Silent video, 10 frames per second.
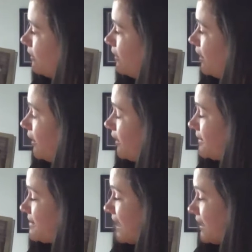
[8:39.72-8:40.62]
I got
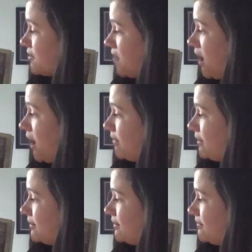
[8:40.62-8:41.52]
a second job,
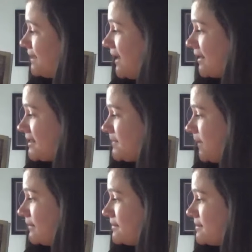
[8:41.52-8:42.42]
my dad
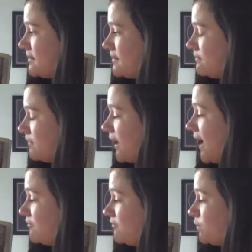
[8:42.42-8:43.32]
explains. I
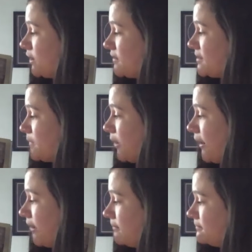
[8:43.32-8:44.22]
have to work this
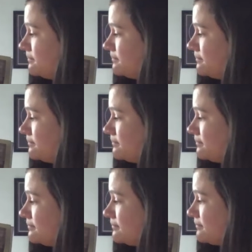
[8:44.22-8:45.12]
morning.
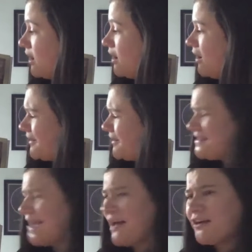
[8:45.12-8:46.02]
On a
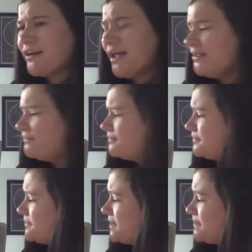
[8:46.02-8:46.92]
Saturday?
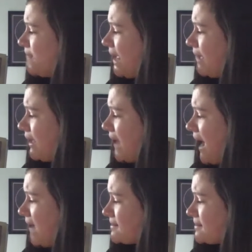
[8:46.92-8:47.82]
The bait man
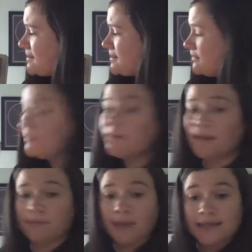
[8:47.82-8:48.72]
asks,
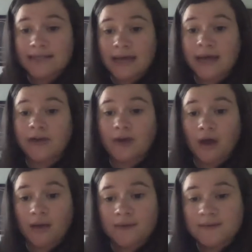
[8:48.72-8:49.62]
and my dad
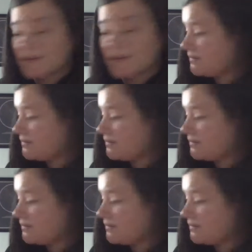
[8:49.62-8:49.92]
nods.